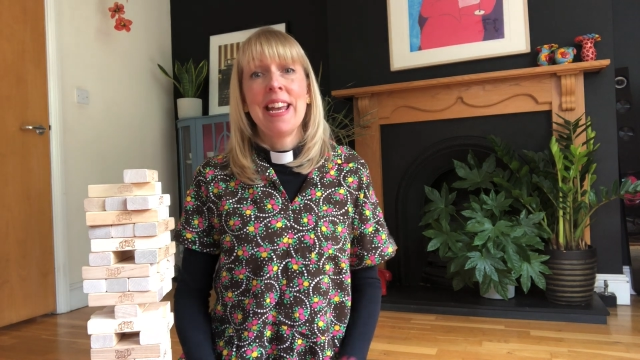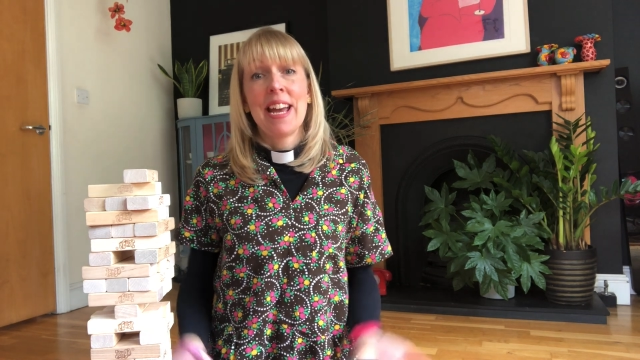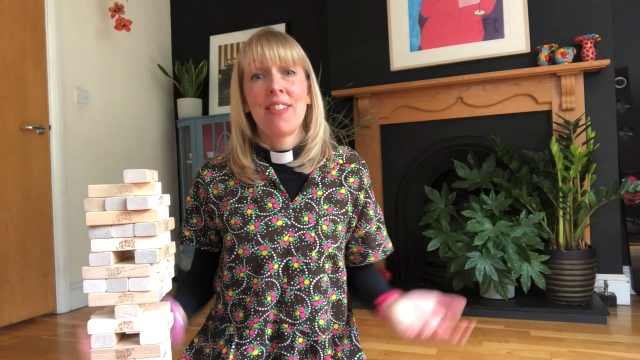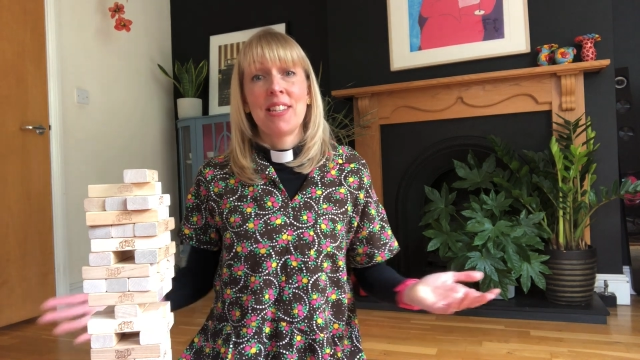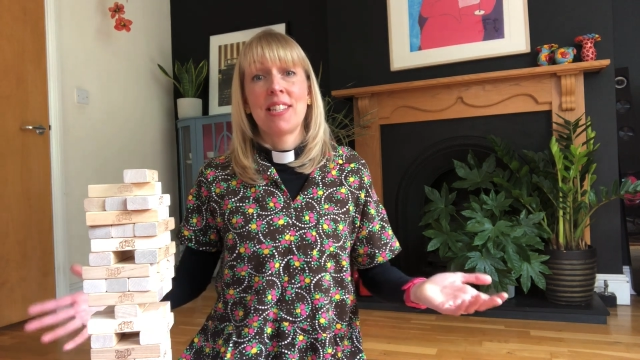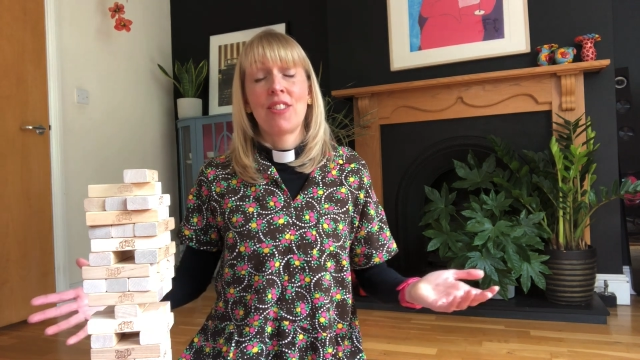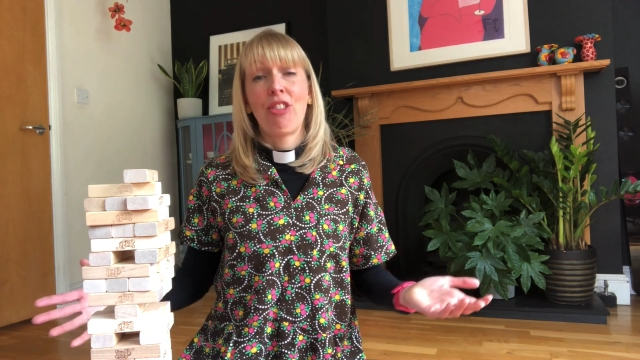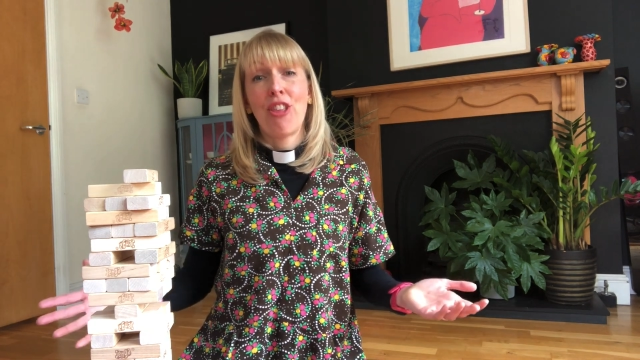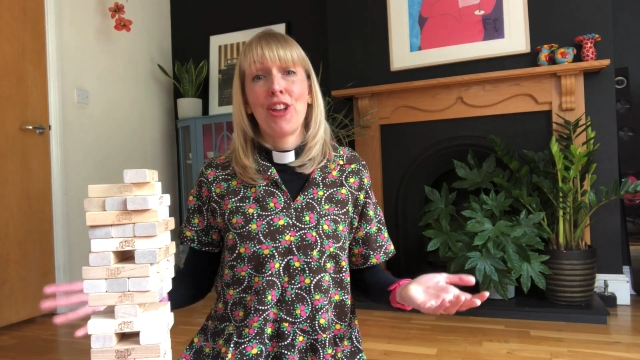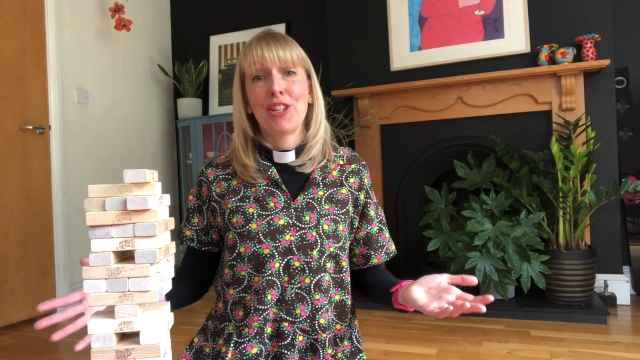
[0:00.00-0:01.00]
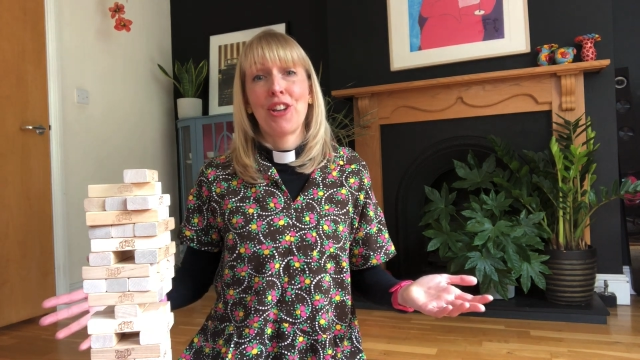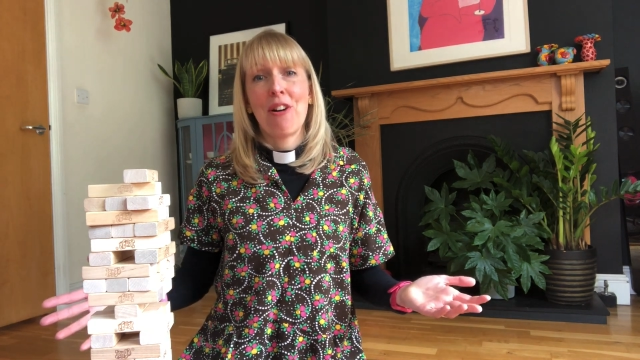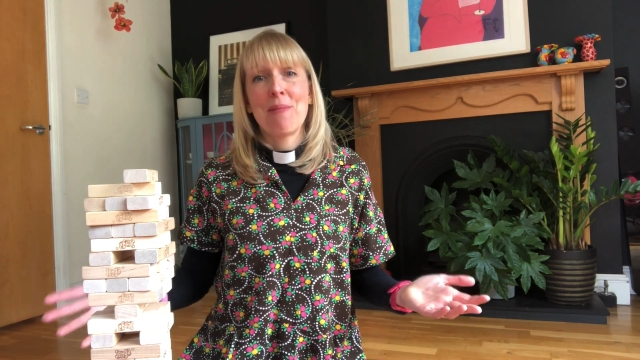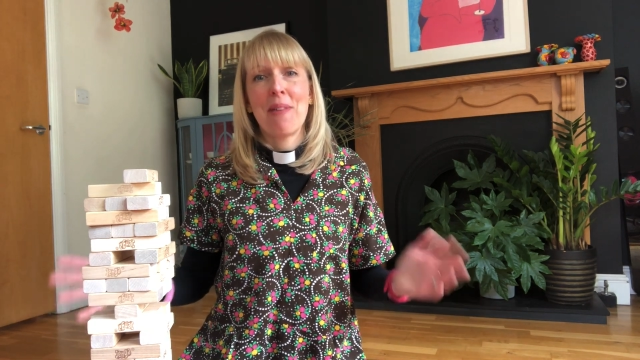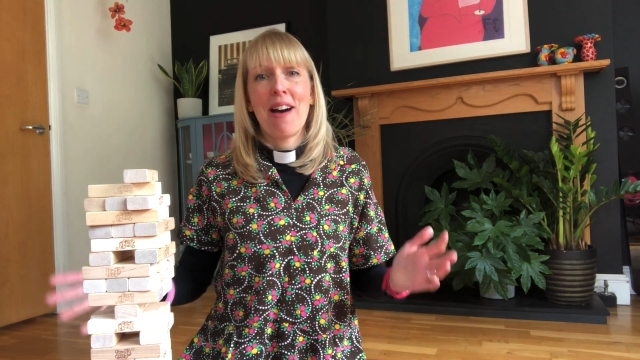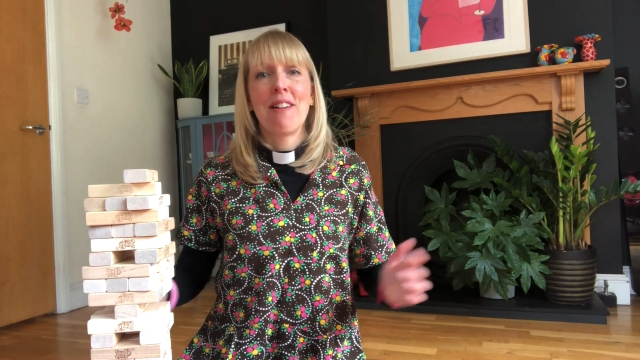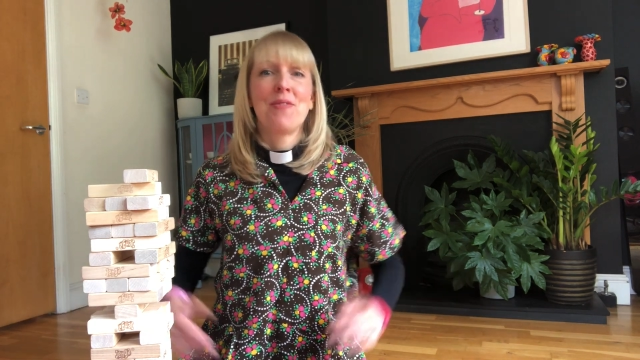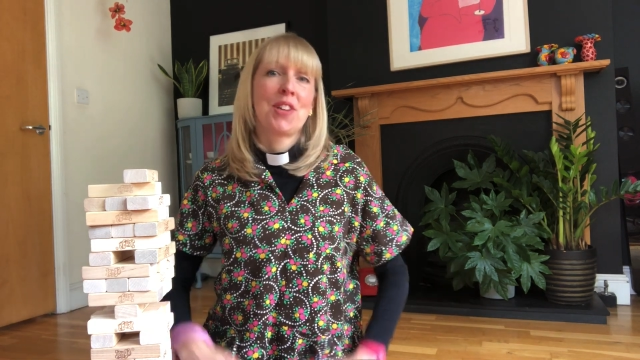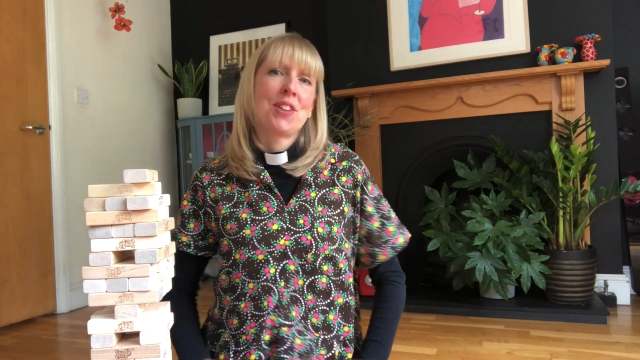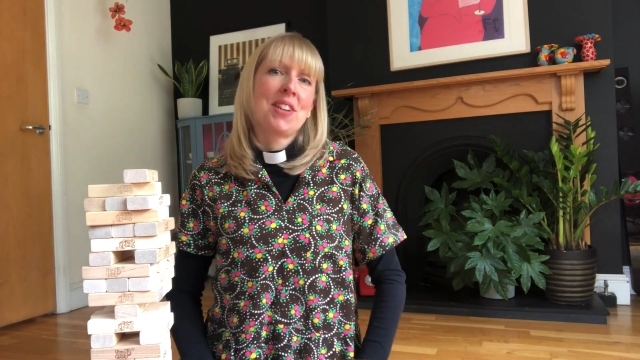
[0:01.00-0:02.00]
and this is the third time that I've
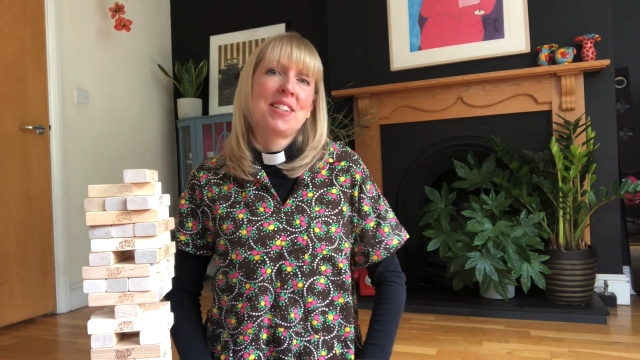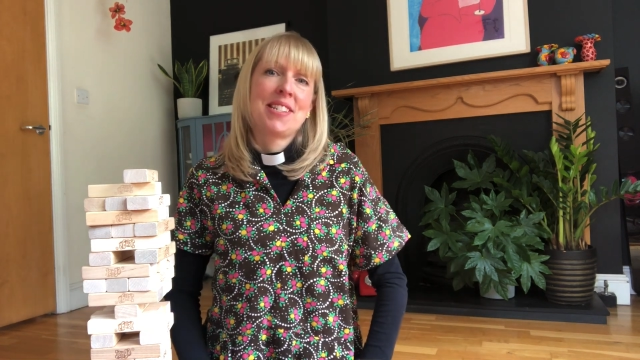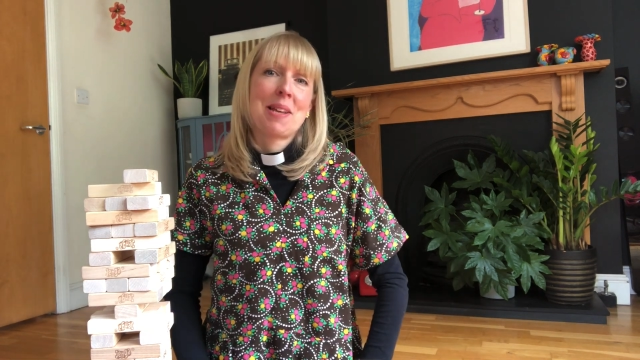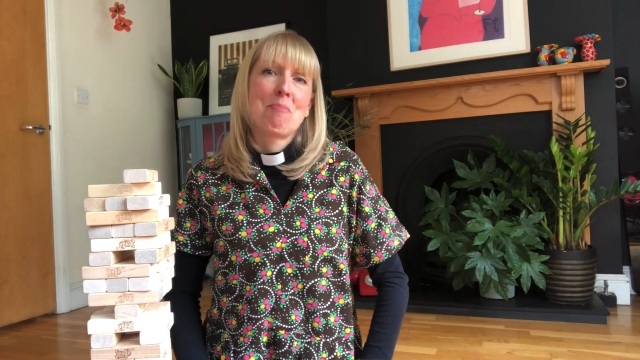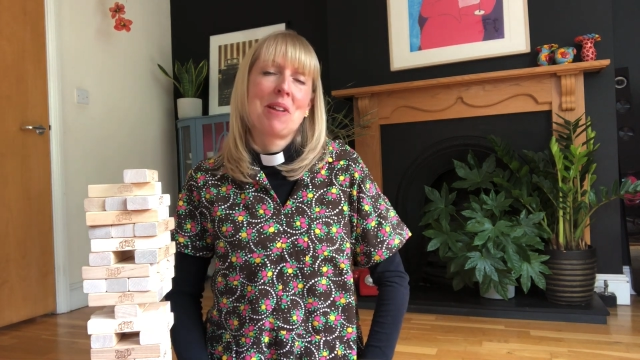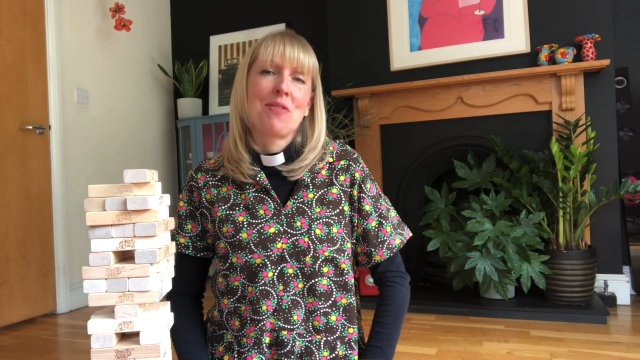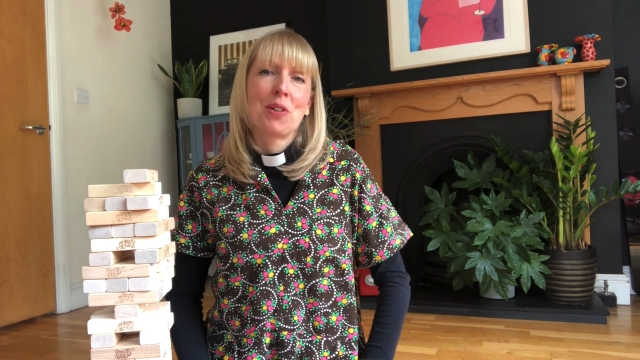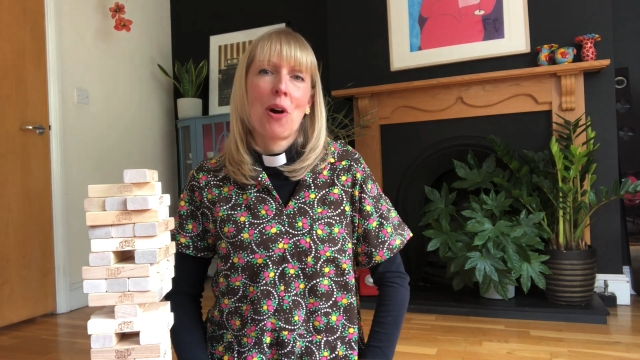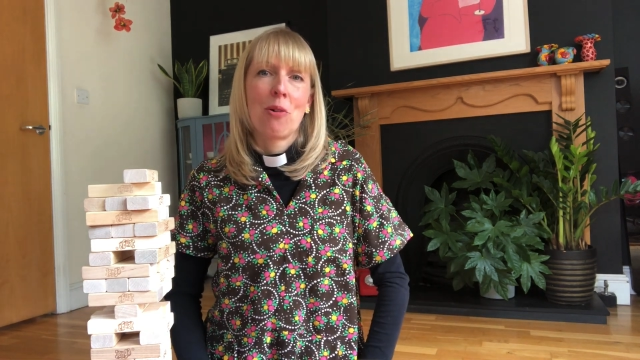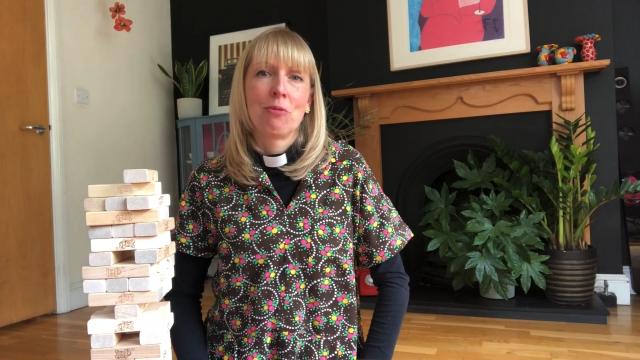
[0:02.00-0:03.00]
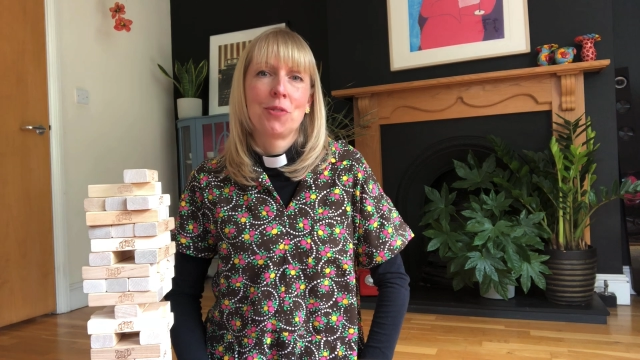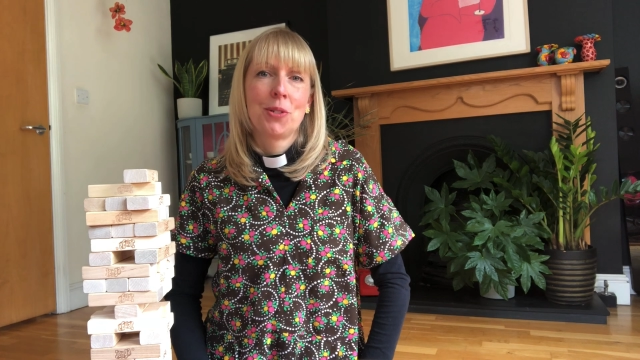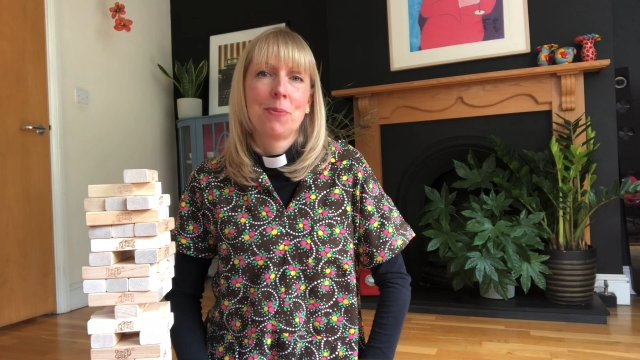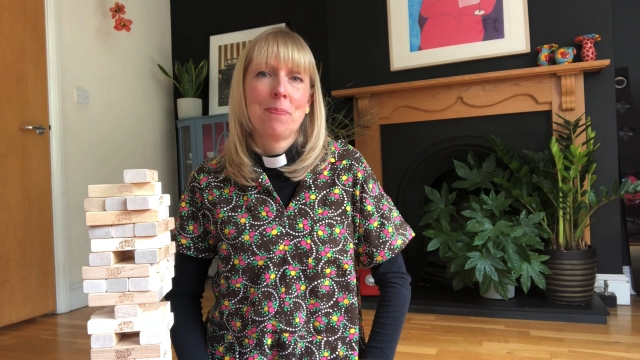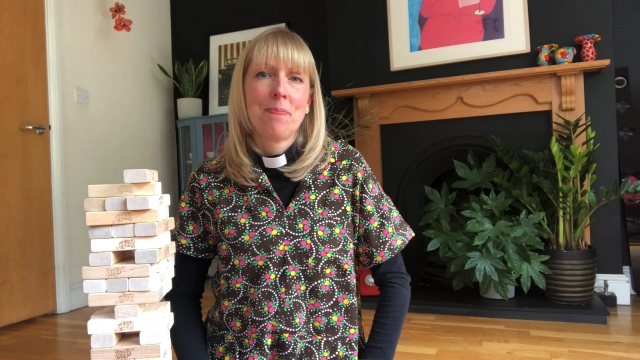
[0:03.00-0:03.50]
done an assembly for Colfe's.